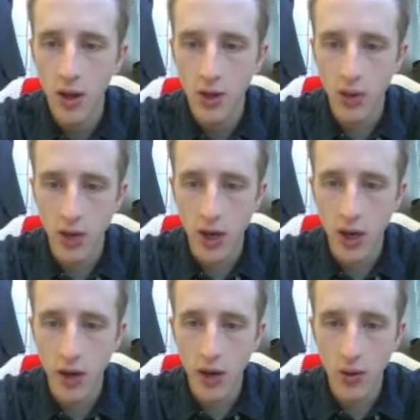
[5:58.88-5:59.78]
So right
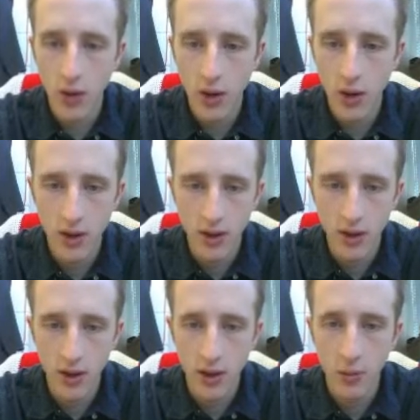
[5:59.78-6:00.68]
now,
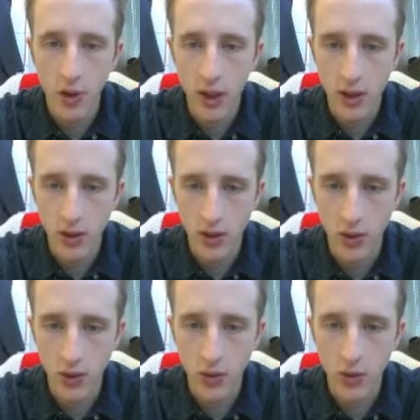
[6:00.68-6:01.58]
I can just
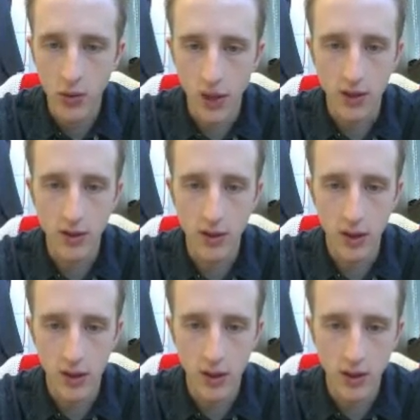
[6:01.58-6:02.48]
go through and
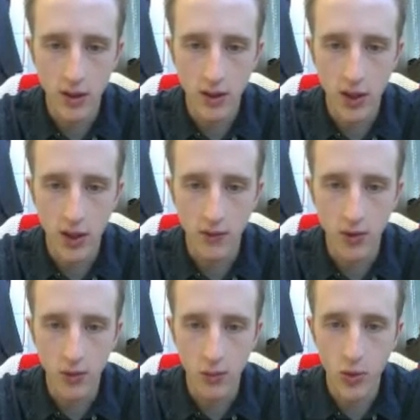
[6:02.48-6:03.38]
select each individual